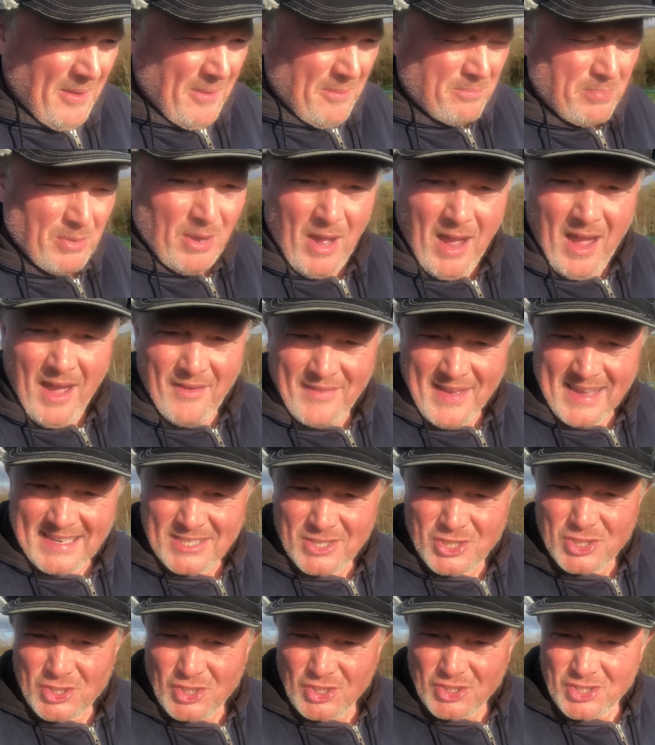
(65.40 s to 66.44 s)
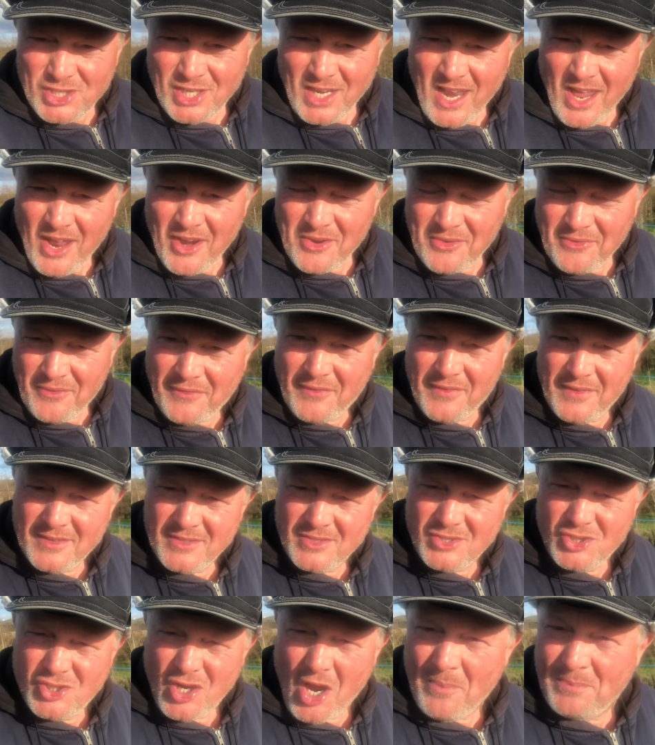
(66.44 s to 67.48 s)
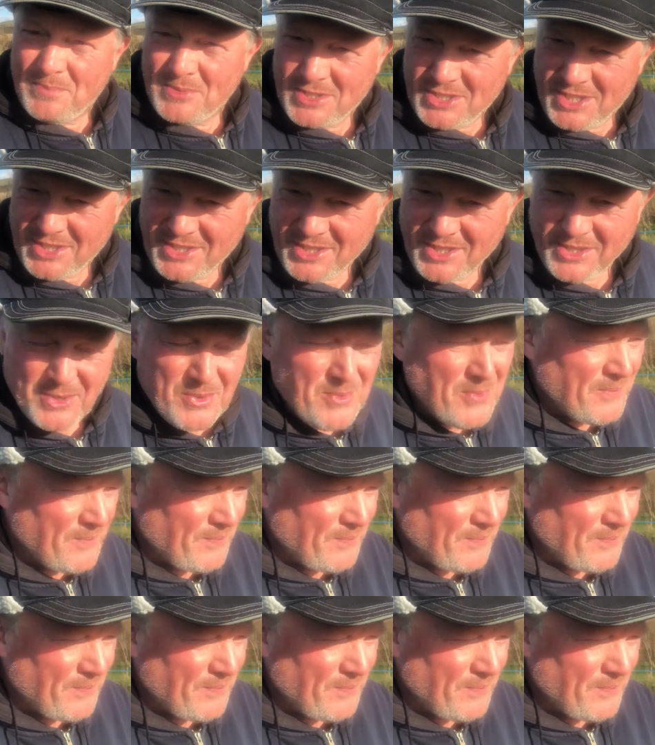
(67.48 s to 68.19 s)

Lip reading: But I've had such a lot of jobs to do